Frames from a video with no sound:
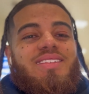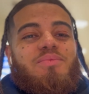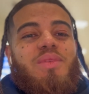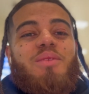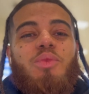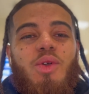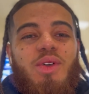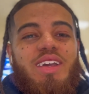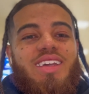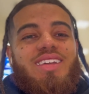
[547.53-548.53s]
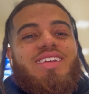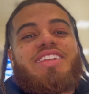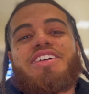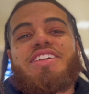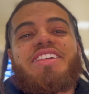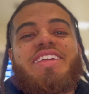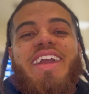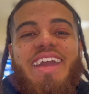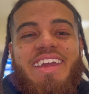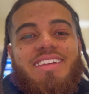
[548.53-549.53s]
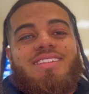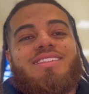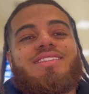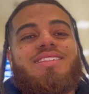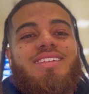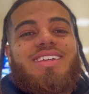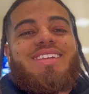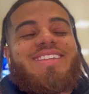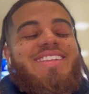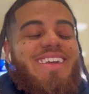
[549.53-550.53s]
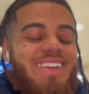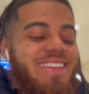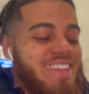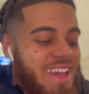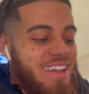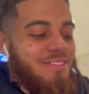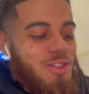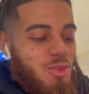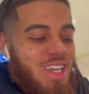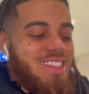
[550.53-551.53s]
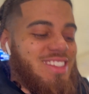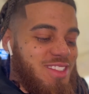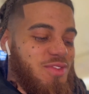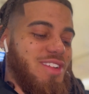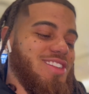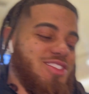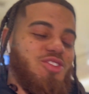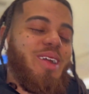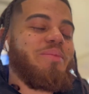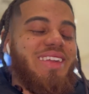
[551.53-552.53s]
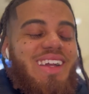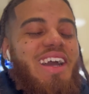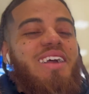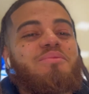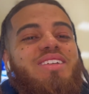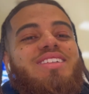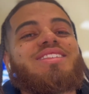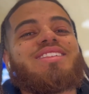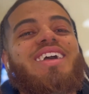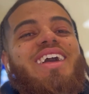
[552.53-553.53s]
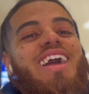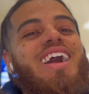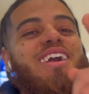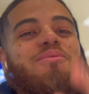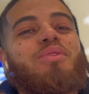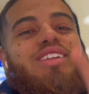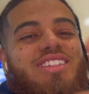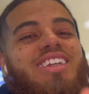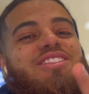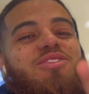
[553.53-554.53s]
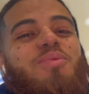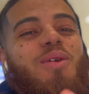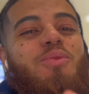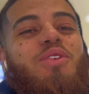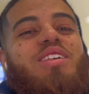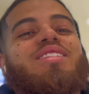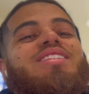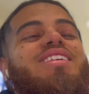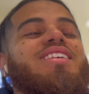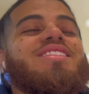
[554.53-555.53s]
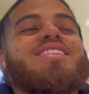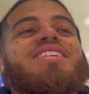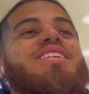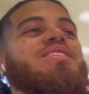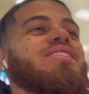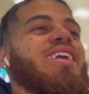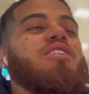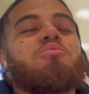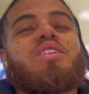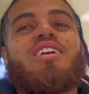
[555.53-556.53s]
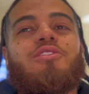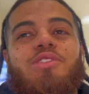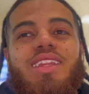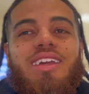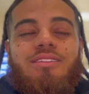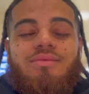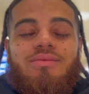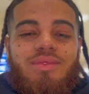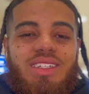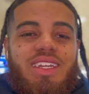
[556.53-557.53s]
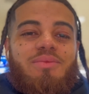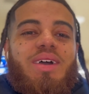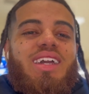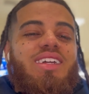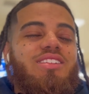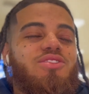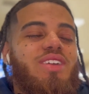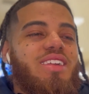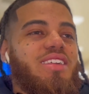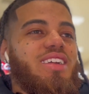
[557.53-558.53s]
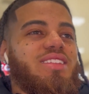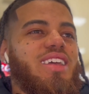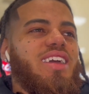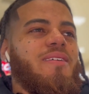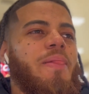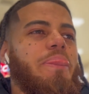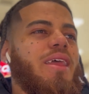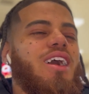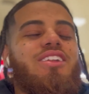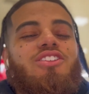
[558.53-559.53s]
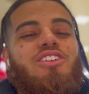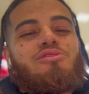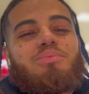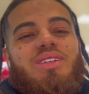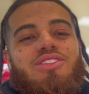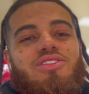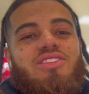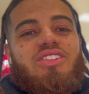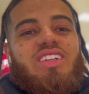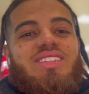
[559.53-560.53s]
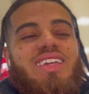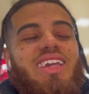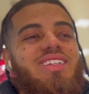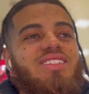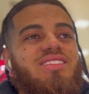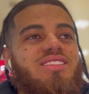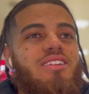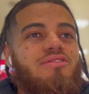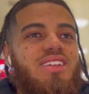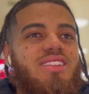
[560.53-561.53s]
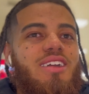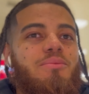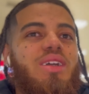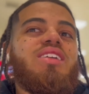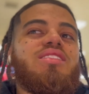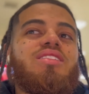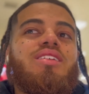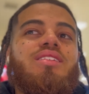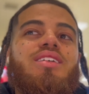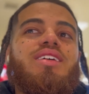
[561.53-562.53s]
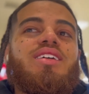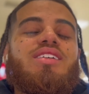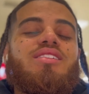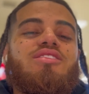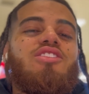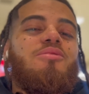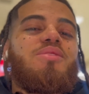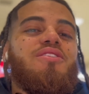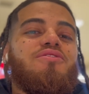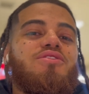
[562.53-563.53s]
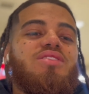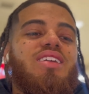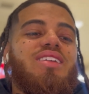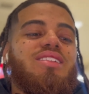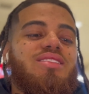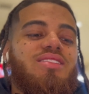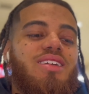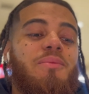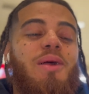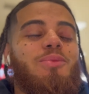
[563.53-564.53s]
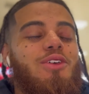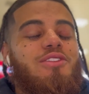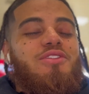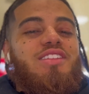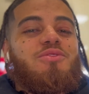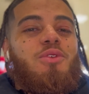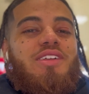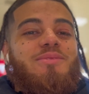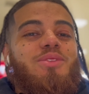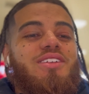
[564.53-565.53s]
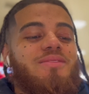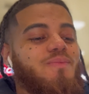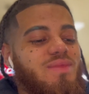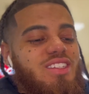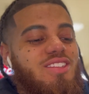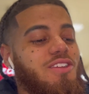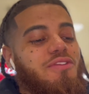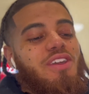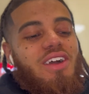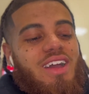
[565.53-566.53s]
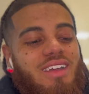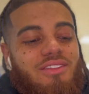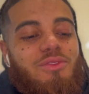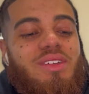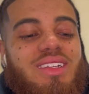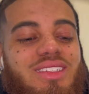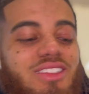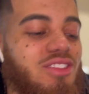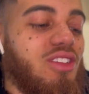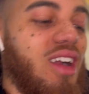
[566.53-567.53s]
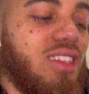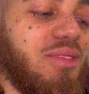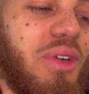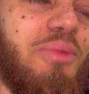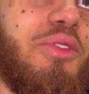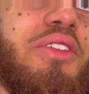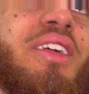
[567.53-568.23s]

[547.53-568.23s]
my boy, Dirty K, if you watching this video, drop in the comments. I appreciate you, my boy. Like, he helped me out with like getting my edits right and everything. I know I won't be doing crazy edits and stuff like that, but he didn't taught me a few things. And my boy really won it, bro. So if y'all haven't went and subscribed to my boy,